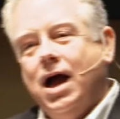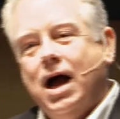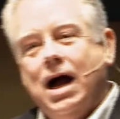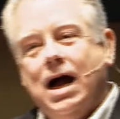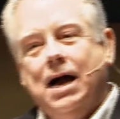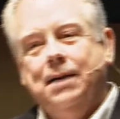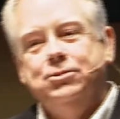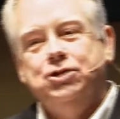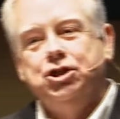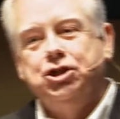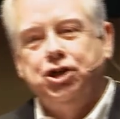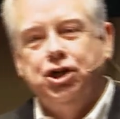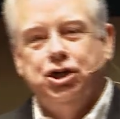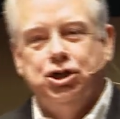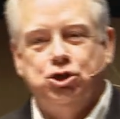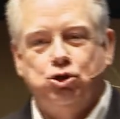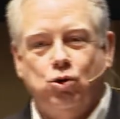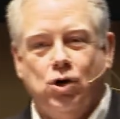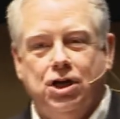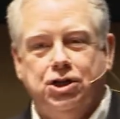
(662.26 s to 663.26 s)
I'm just going
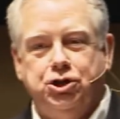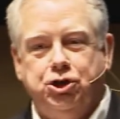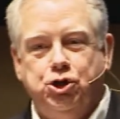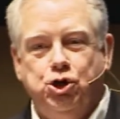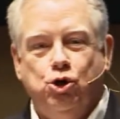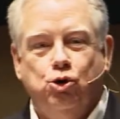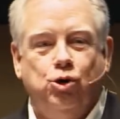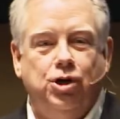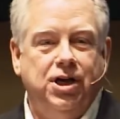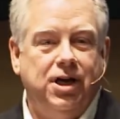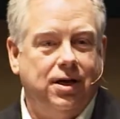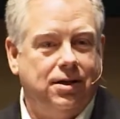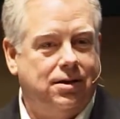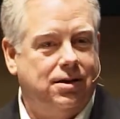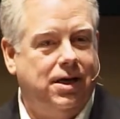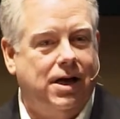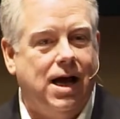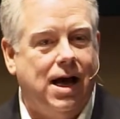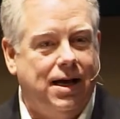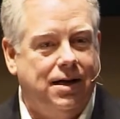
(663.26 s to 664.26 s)
to trust you get
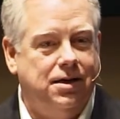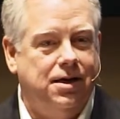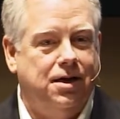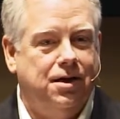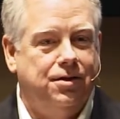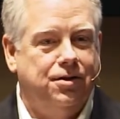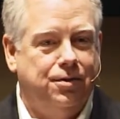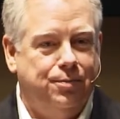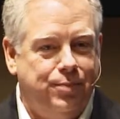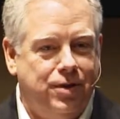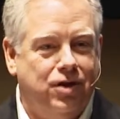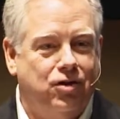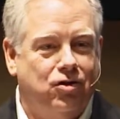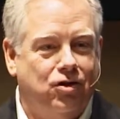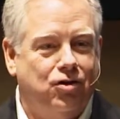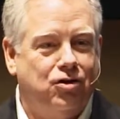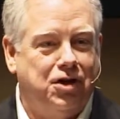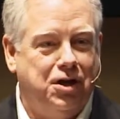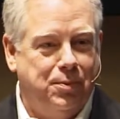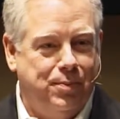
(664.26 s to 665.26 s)
the idea that
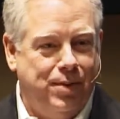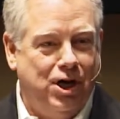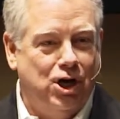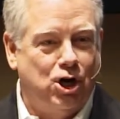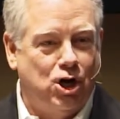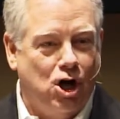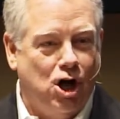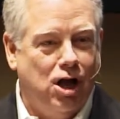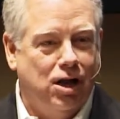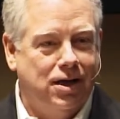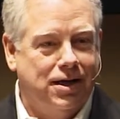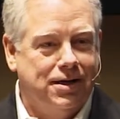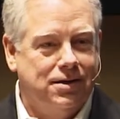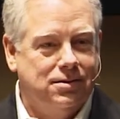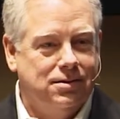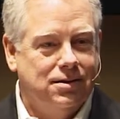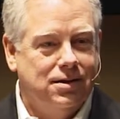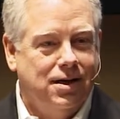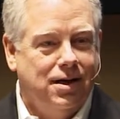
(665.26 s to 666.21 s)
business can be a calling.